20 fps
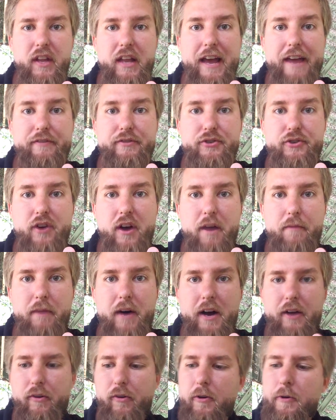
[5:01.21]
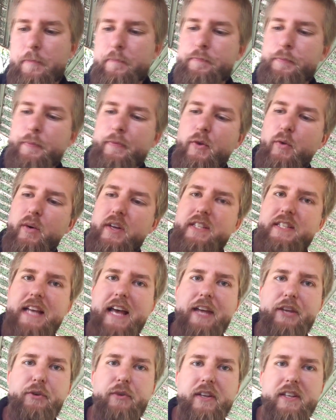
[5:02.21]
Life Straw bottle was
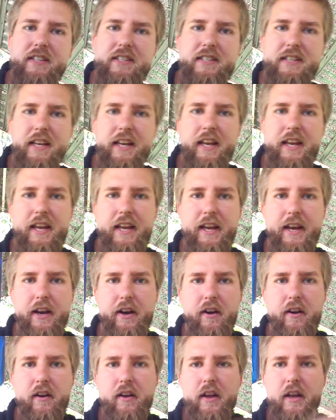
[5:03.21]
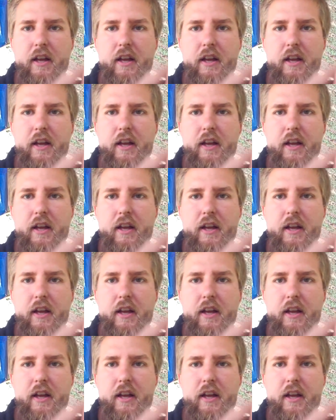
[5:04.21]
that you can see here